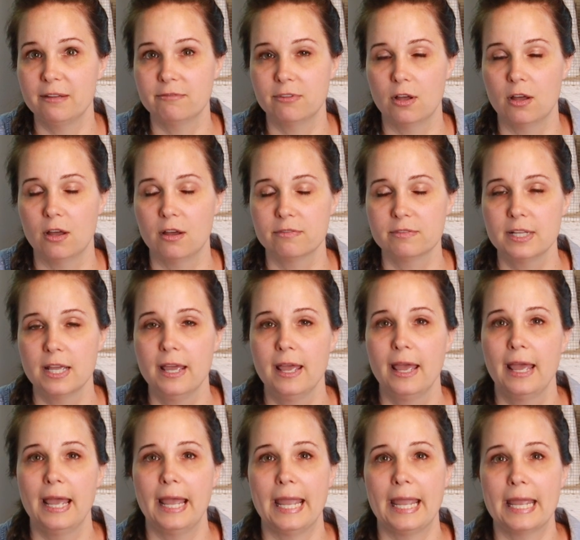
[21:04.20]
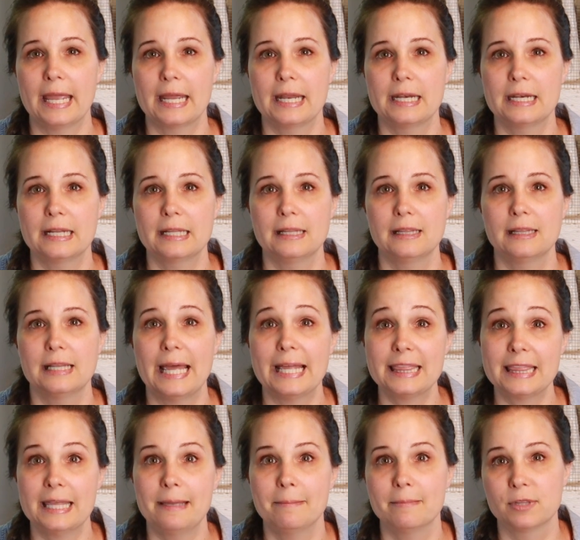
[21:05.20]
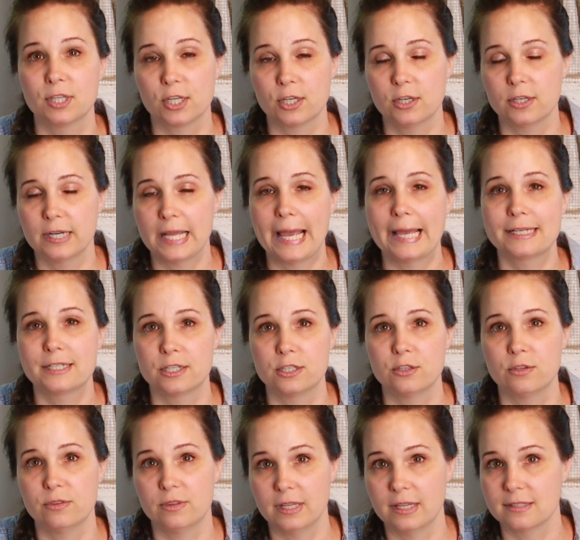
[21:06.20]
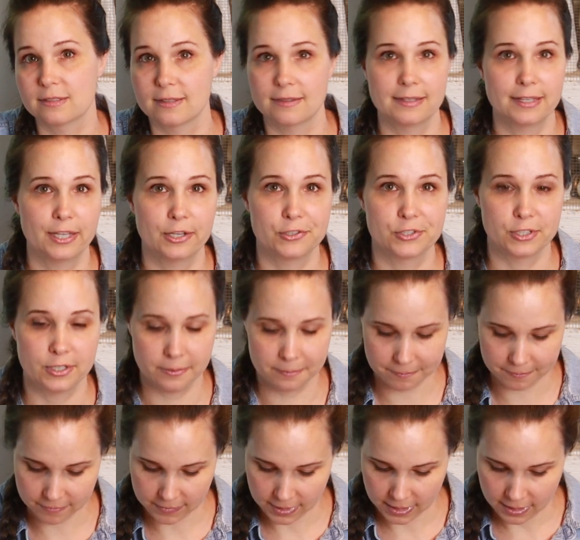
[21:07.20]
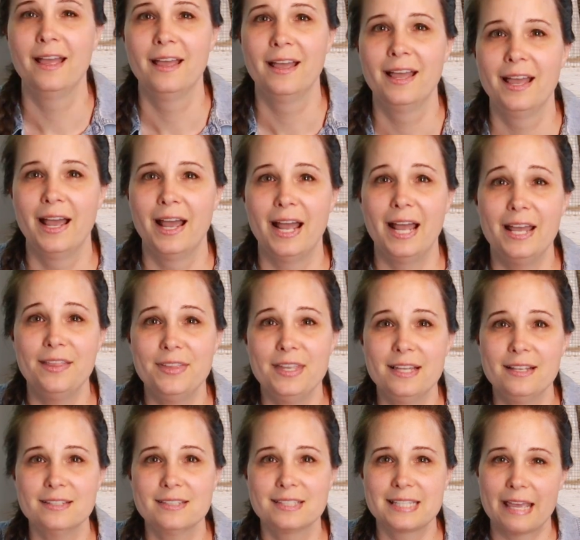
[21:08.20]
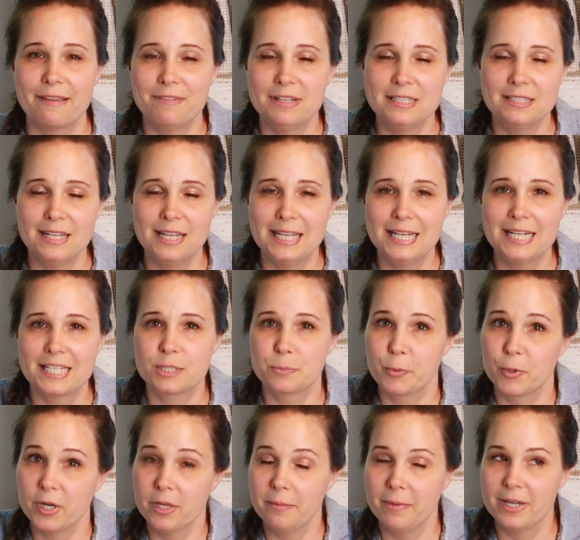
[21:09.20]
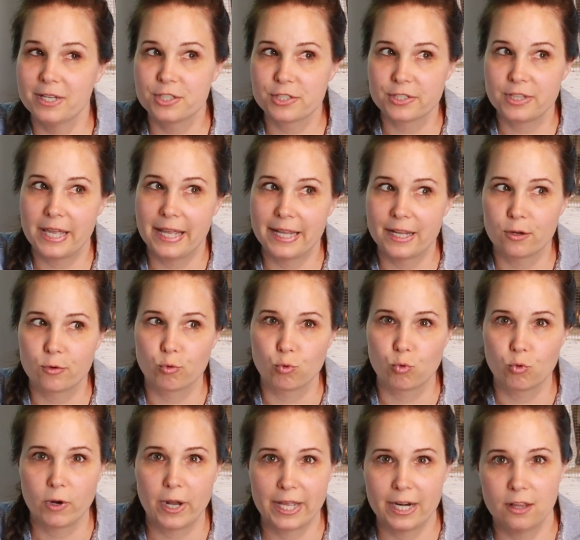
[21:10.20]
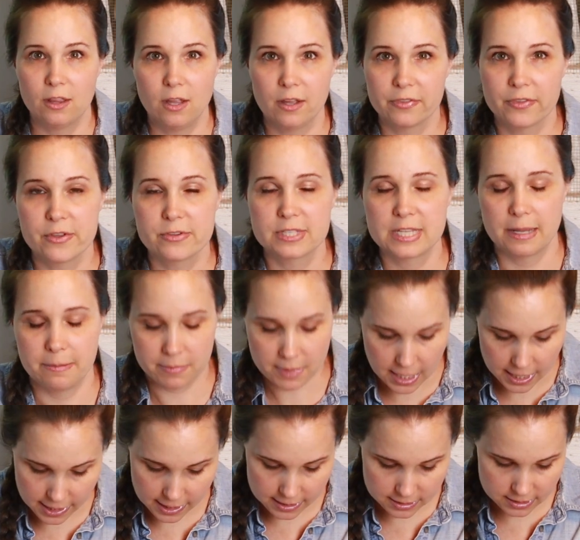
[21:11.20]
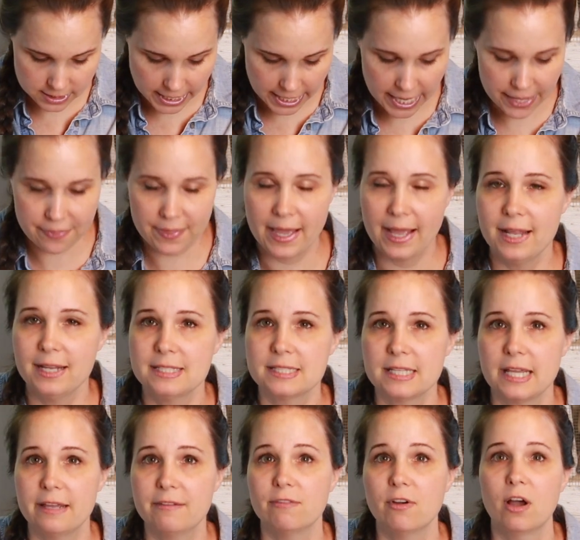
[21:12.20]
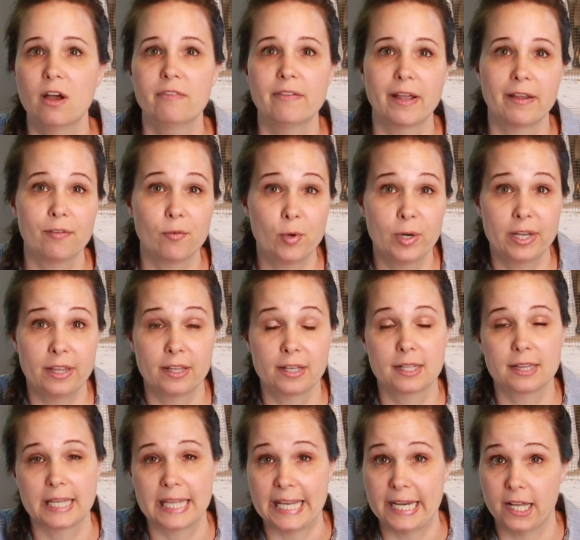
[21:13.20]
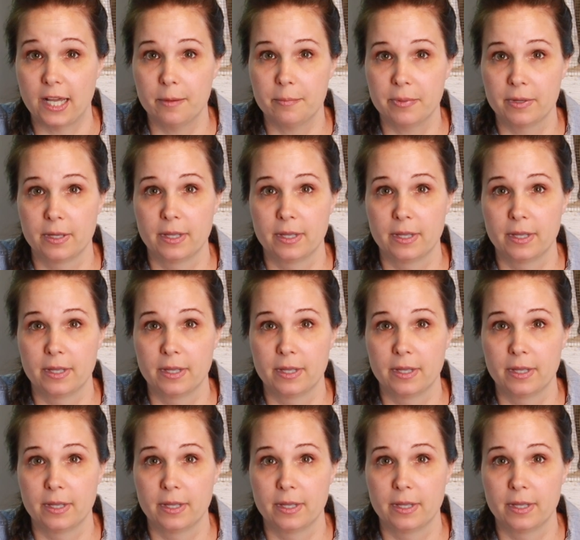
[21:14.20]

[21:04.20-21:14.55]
involved and let them learn how to do things in the kitchen. And then 17 is pretty much like right along those same lines, and that's involve everyone in the cleanup,